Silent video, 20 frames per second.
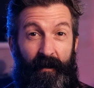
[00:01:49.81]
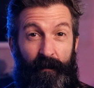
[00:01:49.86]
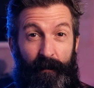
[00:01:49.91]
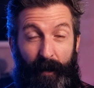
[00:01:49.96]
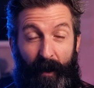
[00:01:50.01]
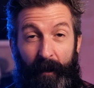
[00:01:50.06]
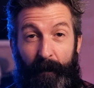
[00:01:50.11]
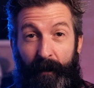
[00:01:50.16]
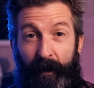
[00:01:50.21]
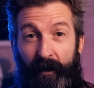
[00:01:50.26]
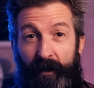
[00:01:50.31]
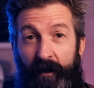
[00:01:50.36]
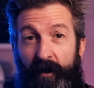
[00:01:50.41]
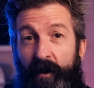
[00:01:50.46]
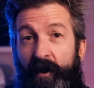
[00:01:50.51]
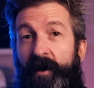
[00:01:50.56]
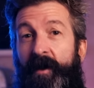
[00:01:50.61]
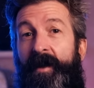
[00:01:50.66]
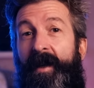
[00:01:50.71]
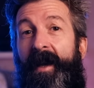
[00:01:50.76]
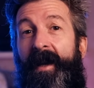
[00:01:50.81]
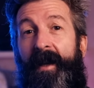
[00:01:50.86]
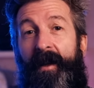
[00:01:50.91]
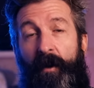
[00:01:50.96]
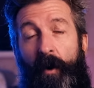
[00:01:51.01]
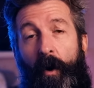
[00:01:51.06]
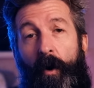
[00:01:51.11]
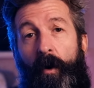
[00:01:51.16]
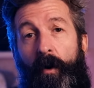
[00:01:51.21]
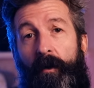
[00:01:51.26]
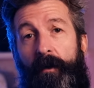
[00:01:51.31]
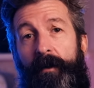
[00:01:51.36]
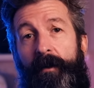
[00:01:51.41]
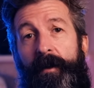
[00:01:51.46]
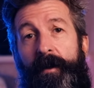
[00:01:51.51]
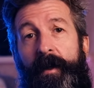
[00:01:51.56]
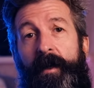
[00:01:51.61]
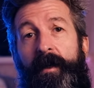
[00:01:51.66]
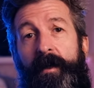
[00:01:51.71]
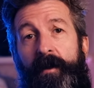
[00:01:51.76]
People just take
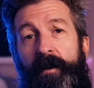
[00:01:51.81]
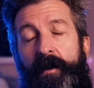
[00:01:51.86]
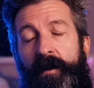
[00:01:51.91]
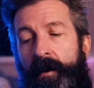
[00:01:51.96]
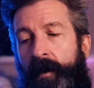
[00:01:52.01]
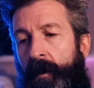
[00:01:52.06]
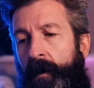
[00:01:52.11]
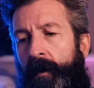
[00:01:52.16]
on these